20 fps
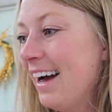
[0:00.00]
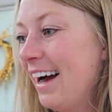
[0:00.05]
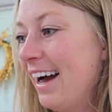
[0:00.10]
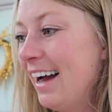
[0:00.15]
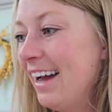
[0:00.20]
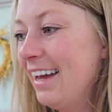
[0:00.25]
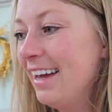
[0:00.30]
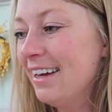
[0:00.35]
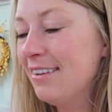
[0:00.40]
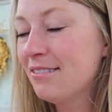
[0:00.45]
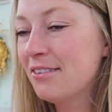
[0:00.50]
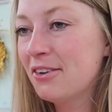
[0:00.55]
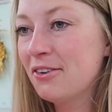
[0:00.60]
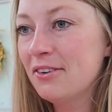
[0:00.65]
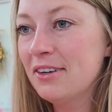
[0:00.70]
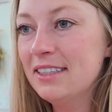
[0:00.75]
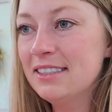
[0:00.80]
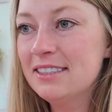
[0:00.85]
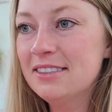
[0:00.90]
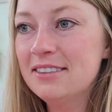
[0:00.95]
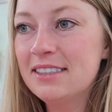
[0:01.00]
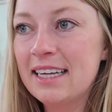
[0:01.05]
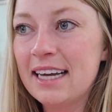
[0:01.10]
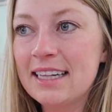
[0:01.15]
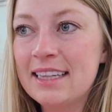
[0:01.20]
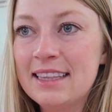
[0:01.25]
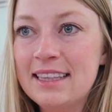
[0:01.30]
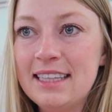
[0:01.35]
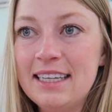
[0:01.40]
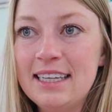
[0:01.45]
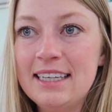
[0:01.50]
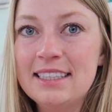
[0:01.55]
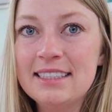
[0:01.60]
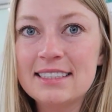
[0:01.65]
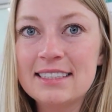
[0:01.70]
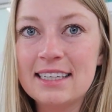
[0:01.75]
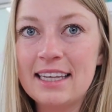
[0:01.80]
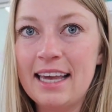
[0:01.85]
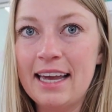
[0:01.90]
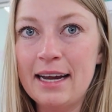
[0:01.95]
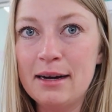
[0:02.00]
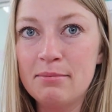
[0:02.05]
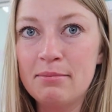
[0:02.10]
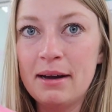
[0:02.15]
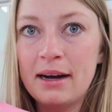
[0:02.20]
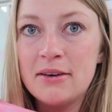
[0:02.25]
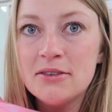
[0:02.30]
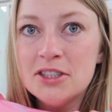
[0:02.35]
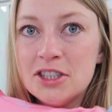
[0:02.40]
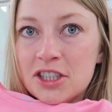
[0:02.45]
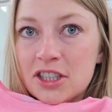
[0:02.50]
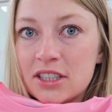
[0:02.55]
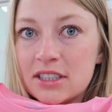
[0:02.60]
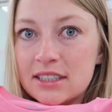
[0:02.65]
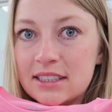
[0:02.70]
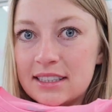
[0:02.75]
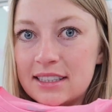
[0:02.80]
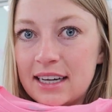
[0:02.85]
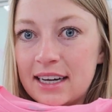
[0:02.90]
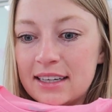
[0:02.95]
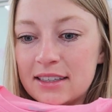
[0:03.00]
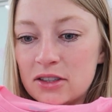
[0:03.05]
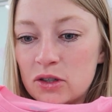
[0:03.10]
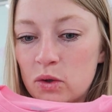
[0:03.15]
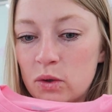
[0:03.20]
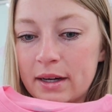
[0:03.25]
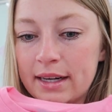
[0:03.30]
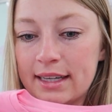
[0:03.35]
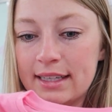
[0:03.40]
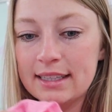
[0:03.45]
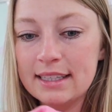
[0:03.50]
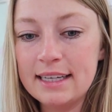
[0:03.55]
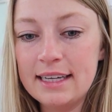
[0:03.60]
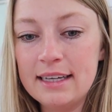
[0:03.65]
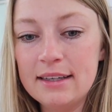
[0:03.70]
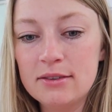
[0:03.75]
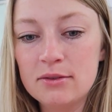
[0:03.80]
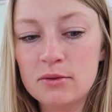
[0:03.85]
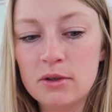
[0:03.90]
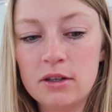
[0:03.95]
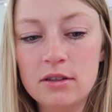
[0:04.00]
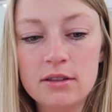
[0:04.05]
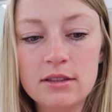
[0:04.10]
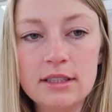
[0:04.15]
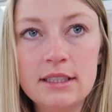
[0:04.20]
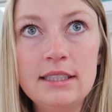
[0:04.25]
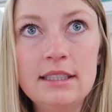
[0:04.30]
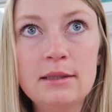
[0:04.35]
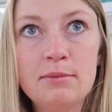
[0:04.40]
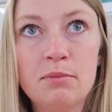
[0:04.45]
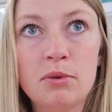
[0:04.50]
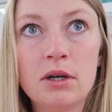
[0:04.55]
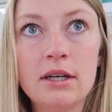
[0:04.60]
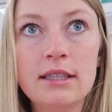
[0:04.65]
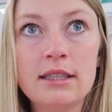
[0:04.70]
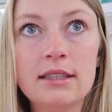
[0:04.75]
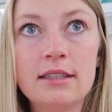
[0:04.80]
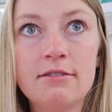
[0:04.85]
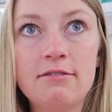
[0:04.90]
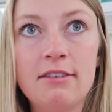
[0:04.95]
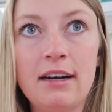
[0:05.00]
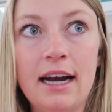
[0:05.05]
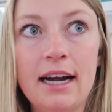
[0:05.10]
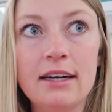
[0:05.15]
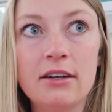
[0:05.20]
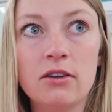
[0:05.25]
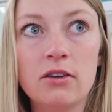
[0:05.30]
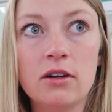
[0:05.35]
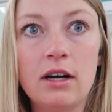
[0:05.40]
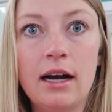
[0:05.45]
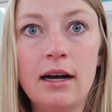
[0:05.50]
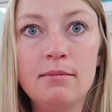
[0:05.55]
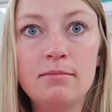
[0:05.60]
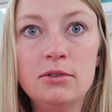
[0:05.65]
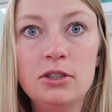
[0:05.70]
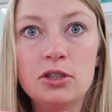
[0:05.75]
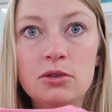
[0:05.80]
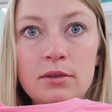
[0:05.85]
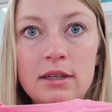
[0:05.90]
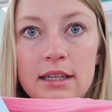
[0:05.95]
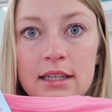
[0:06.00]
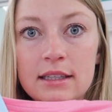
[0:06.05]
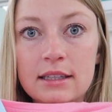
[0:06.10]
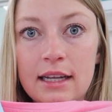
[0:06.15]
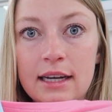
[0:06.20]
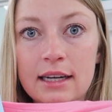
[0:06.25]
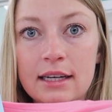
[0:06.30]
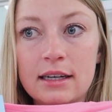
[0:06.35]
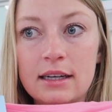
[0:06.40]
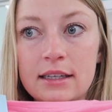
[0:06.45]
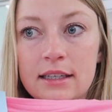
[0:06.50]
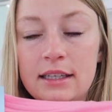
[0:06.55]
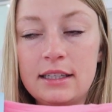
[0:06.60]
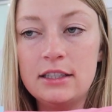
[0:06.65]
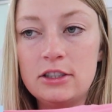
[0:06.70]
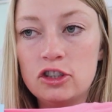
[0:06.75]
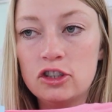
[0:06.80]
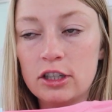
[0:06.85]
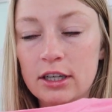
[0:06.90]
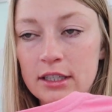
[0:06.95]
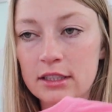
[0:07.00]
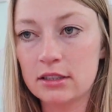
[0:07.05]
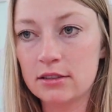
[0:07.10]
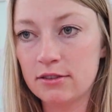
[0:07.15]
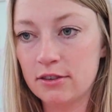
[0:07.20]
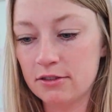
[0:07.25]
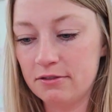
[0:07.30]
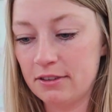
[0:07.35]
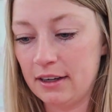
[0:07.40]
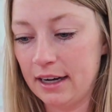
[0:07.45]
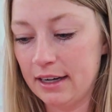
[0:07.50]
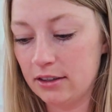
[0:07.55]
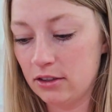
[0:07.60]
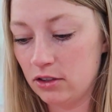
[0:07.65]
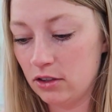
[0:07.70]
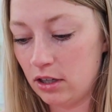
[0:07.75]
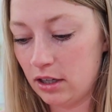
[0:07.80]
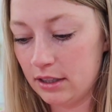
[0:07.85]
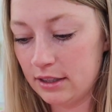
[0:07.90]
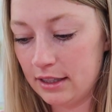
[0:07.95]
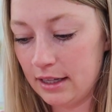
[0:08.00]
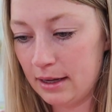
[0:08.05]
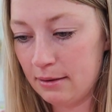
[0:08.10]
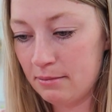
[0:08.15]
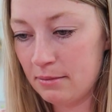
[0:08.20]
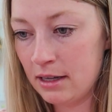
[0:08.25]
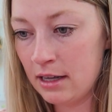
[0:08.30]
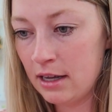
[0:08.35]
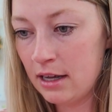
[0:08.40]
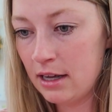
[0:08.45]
I am going to get these camp out shirts done quickly. Well, at least print the vinyl. I'm doing like a heat transfer vinyl on them.